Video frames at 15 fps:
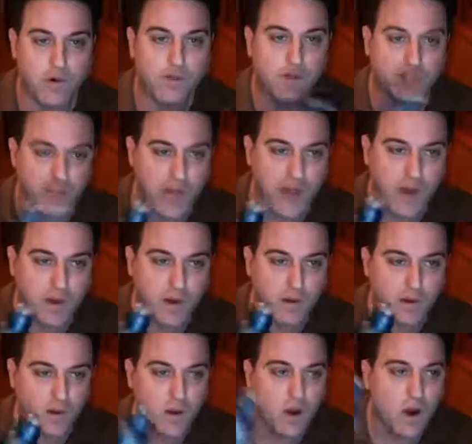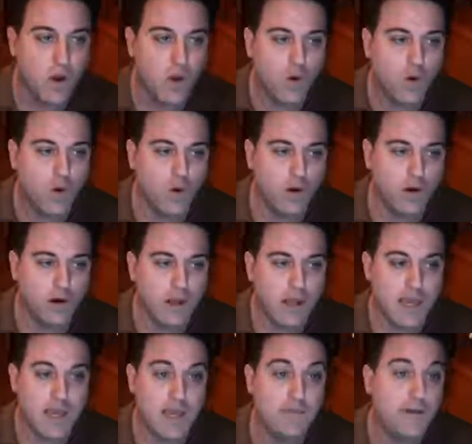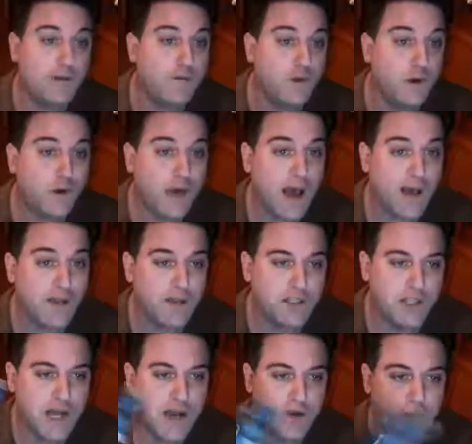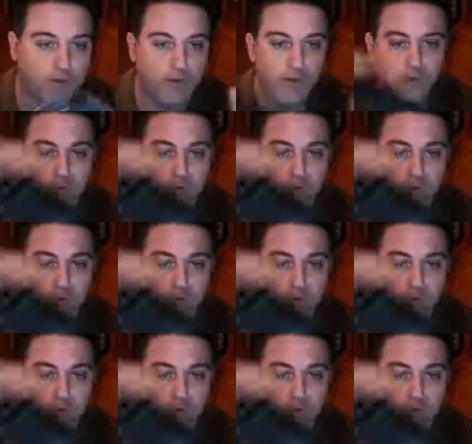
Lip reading: in the shower, or even if you're not in the shower, if you just